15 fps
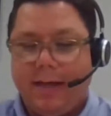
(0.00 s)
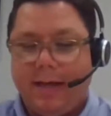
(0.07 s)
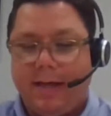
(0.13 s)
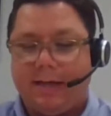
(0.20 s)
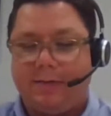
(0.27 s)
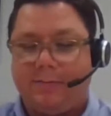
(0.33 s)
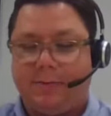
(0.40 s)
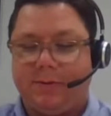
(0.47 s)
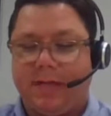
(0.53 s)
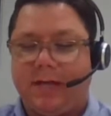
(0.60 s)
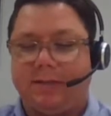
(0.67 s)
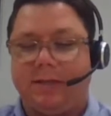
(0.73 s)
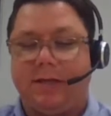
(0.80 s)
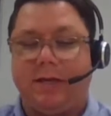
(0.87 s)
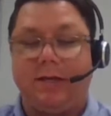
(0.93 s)
is
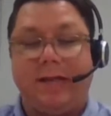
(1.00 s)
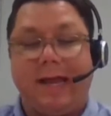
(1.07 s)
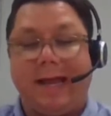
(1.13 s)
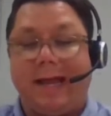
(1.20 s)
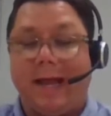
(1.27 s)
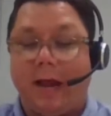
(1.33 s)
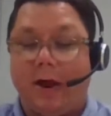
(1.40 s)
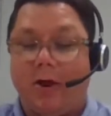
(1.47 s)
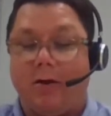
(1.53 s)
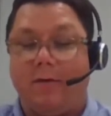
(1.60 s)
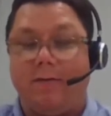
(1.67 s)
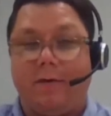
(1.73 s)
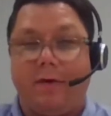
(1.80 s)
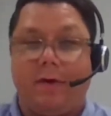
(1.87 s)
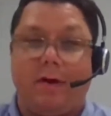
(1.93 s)
protected and taken care
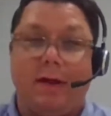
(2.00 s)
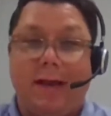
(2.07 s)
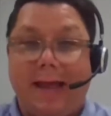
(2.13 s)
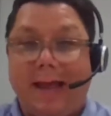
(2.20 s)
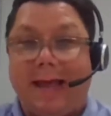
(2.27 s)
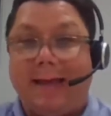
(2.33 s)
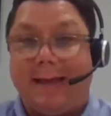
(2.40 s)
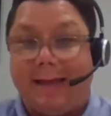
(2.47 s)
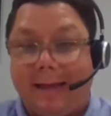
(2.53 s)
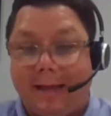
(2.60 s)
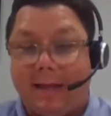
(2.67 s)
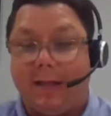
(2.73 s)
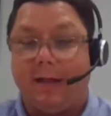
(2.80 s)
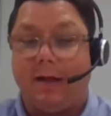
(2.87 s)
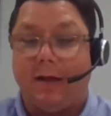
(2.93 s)
of on any
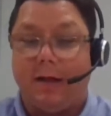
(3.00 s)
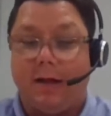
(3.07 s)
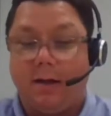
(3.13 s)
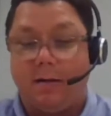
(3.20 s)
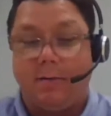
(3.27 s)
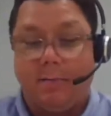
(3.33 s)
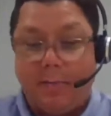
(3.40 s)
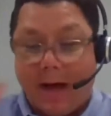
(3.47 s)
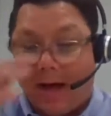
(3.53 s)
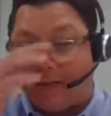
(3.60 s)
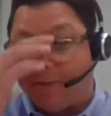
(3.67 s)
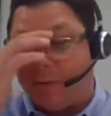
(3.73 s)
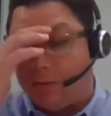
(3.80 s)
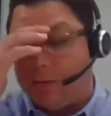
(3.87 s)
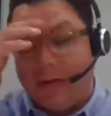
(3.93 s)
uh,
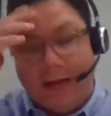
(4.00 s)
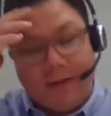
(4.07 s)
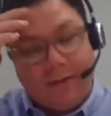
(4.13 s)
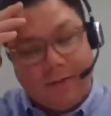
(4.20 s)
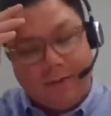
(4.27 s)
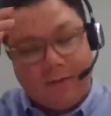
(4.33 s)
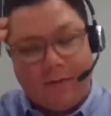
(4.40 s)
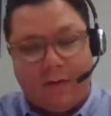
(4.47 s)
possible death.